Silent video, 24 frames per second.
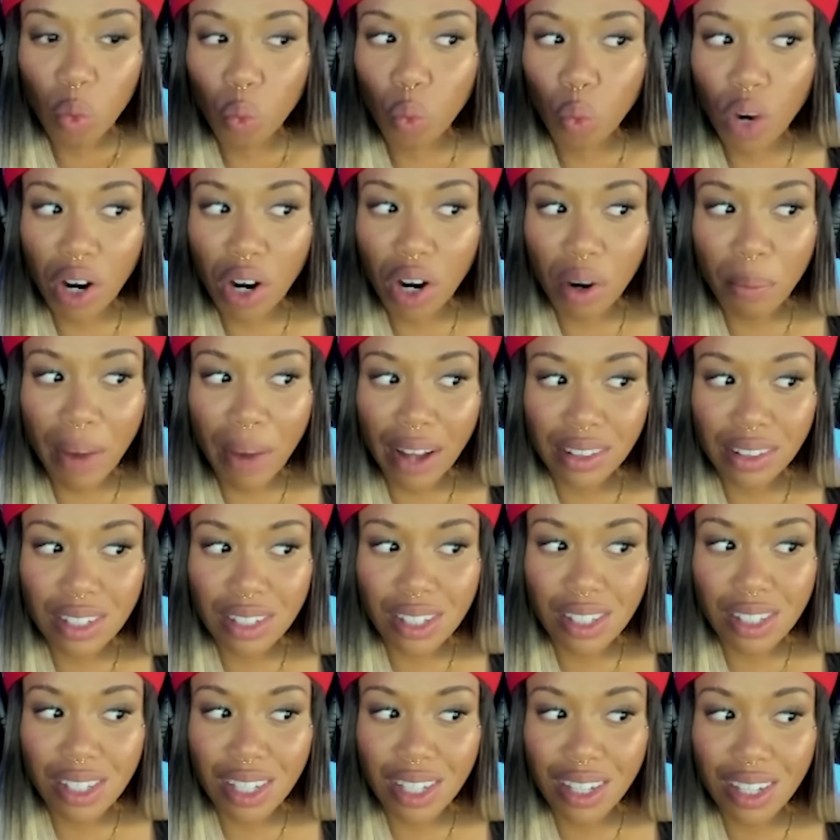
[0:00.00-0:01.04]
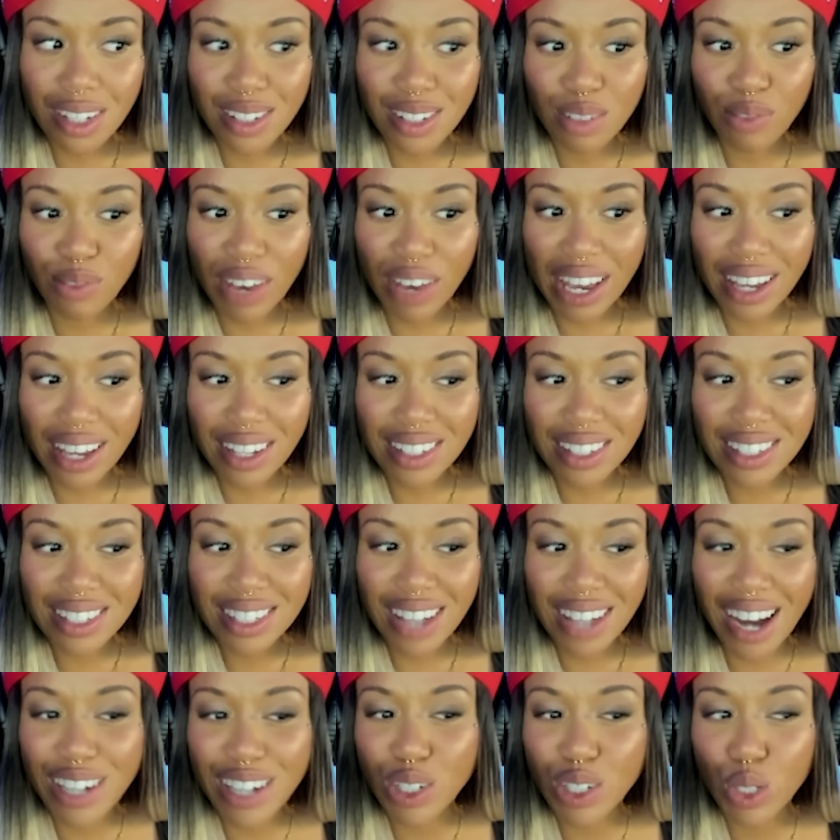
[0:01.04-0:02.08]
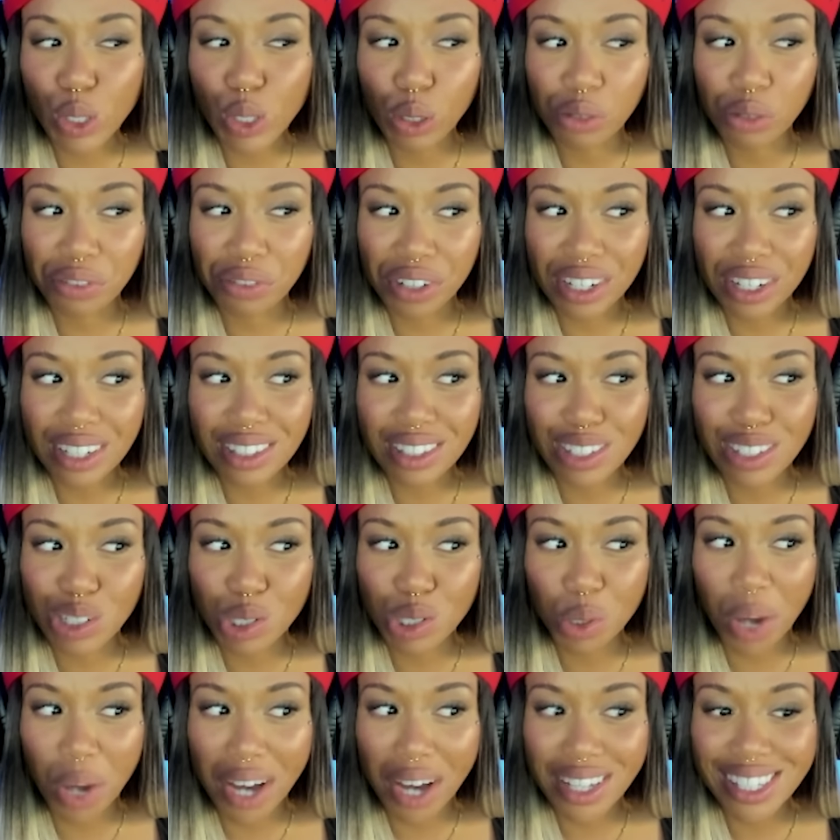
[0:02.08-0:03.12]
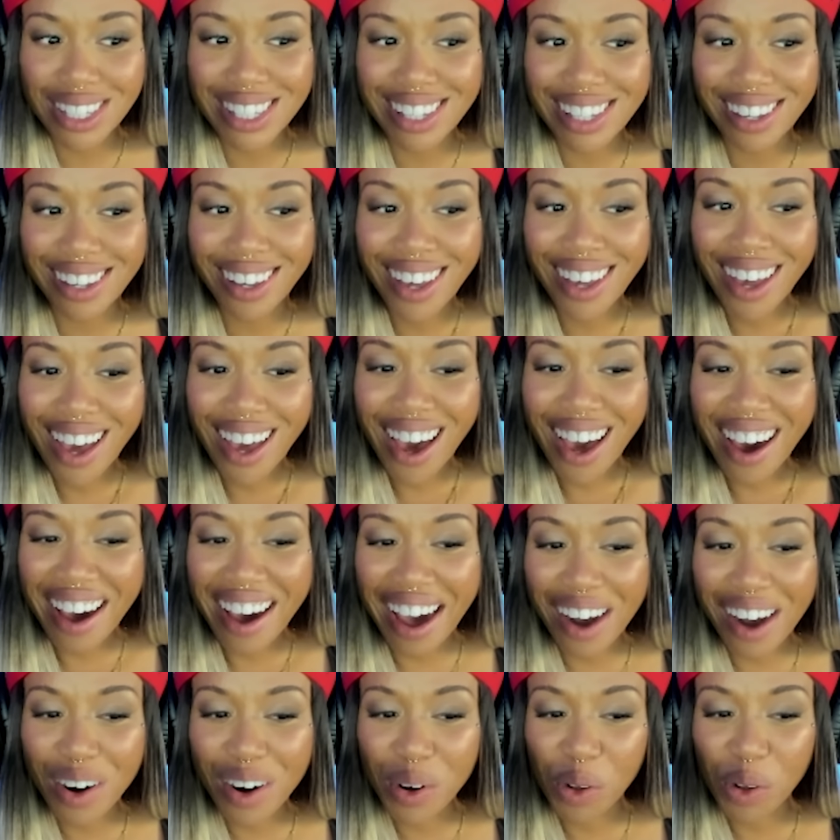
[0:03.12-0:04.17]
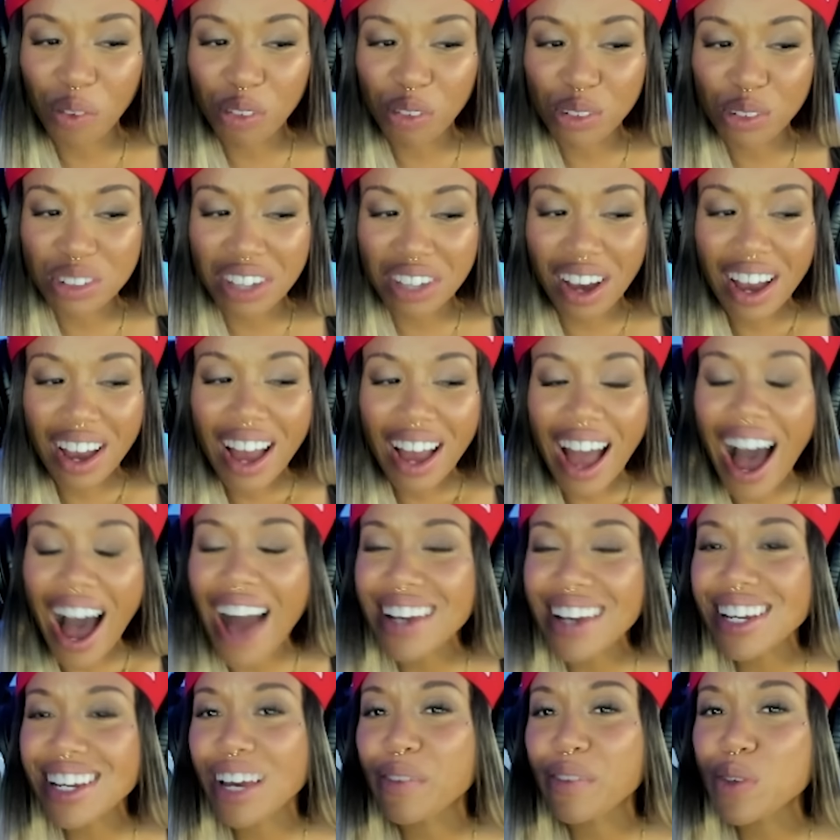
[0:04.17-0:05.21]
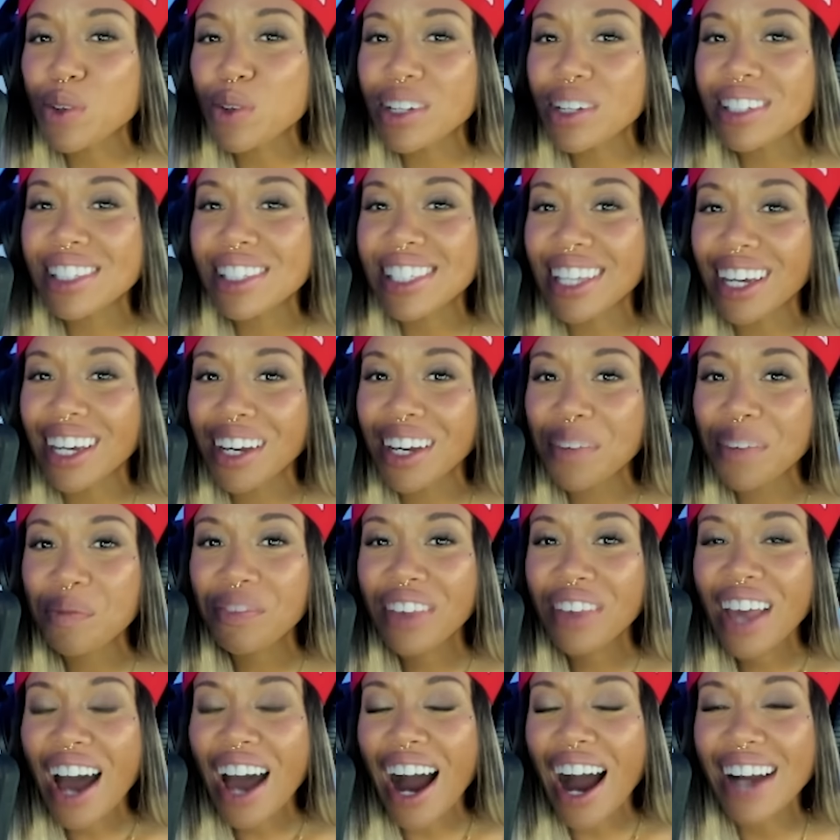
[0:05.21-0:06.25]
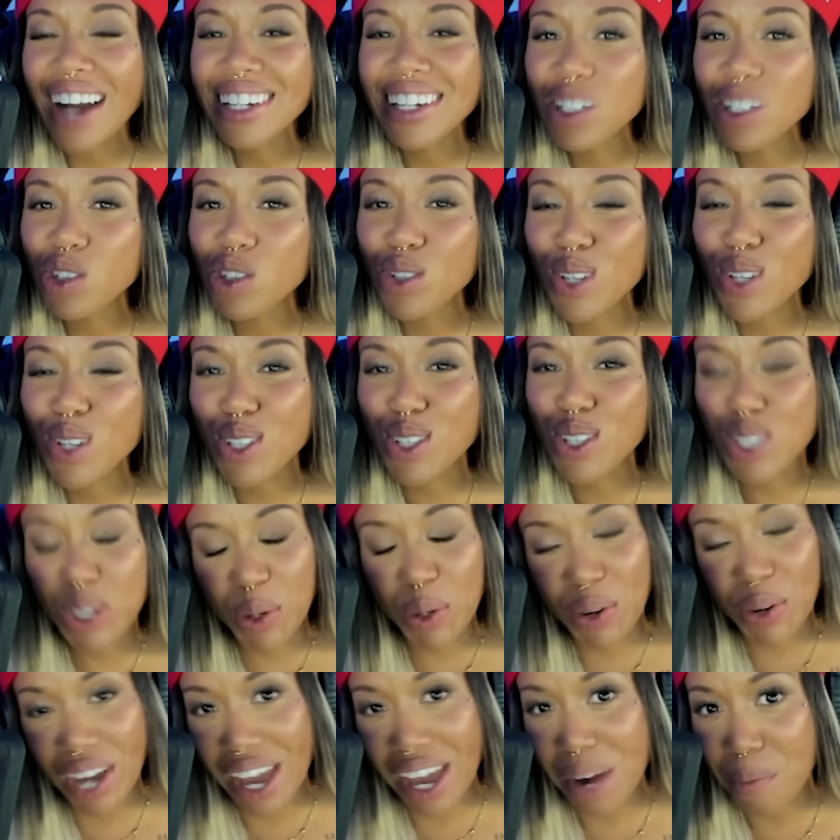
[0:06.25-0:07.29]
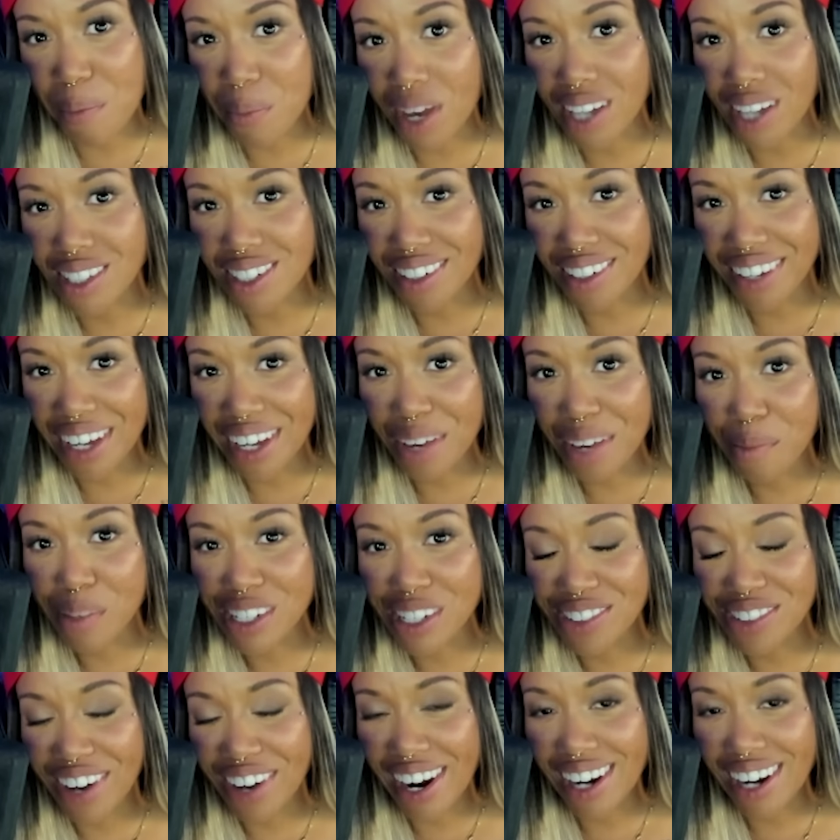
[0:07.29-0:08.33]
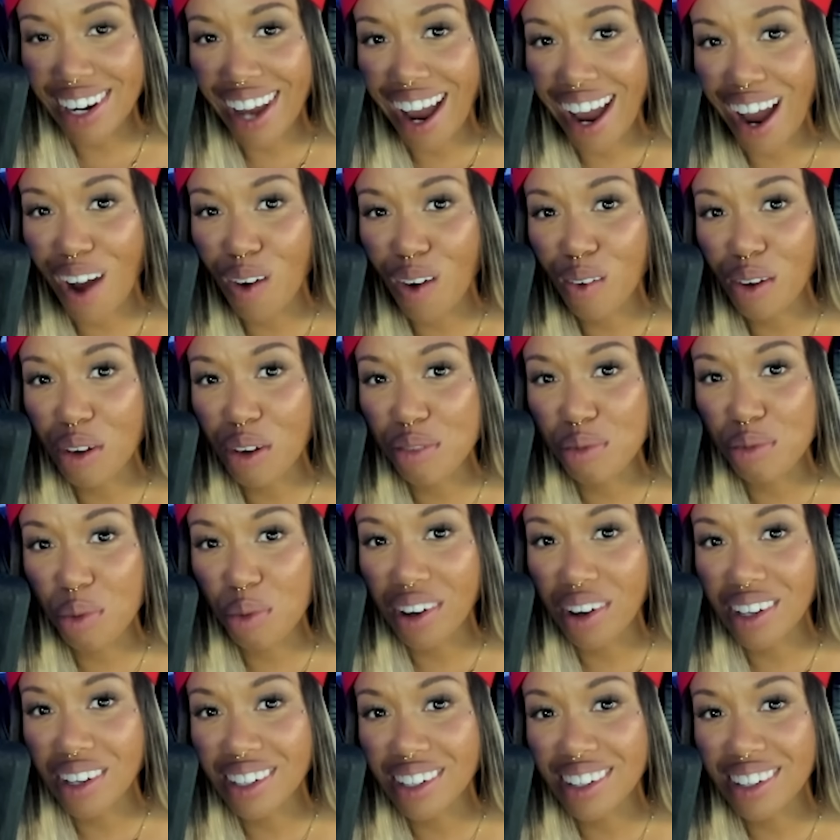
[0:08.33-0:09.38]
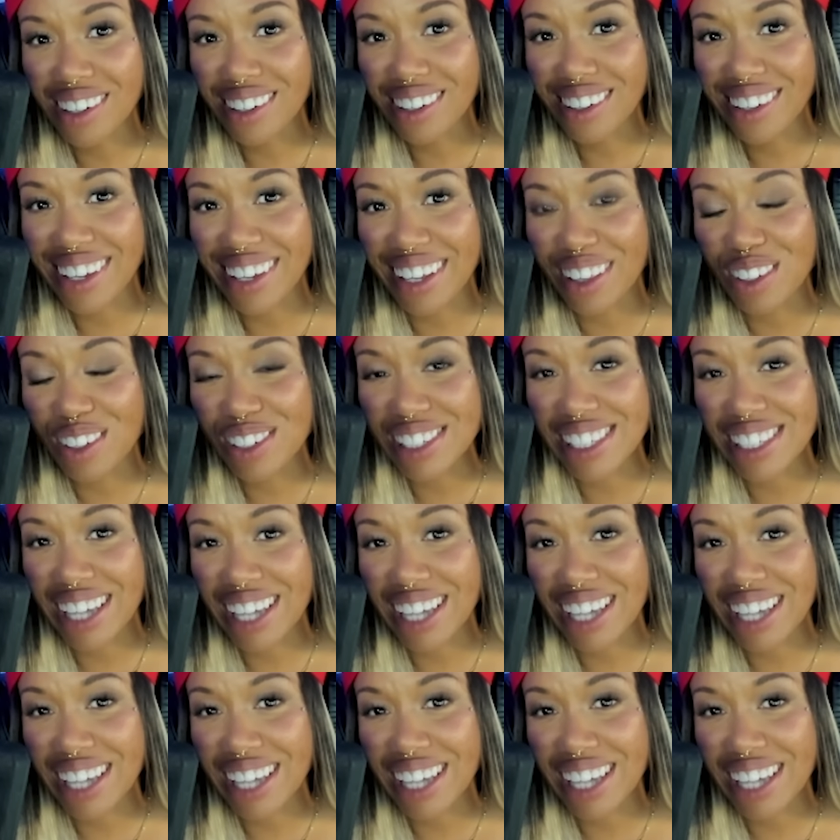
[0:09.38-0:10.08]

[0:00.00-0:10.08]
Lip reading: We're about to see his face. I just hovered it. Did you guys see? I don't know if you saw. If you didn't see it, I need you to just create a mental image right now of what he looks